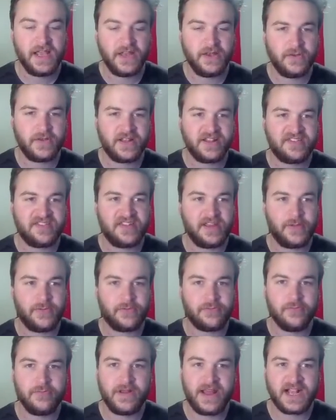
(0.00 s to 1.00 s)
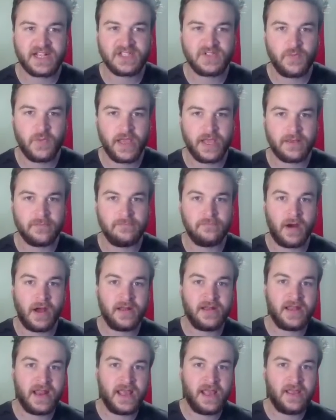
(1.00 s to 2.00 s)
And you can see through next week,
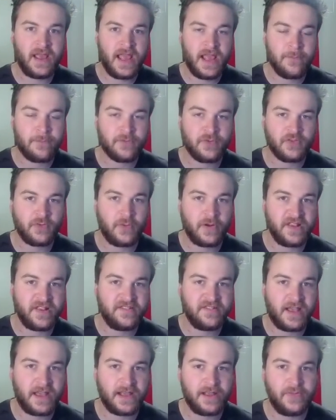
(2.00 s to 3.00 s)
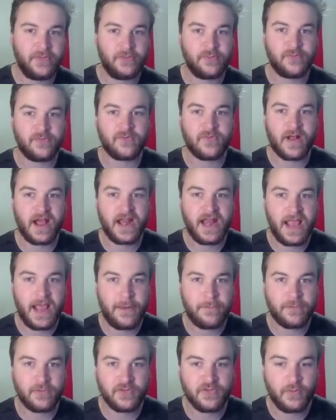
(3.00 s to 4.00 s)
Monday, April 22nd through Friday,
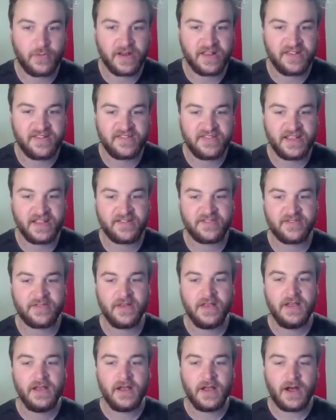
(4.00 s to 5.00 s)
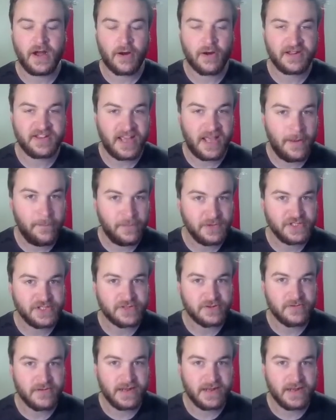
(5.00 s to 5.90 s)
April 26th, our temperature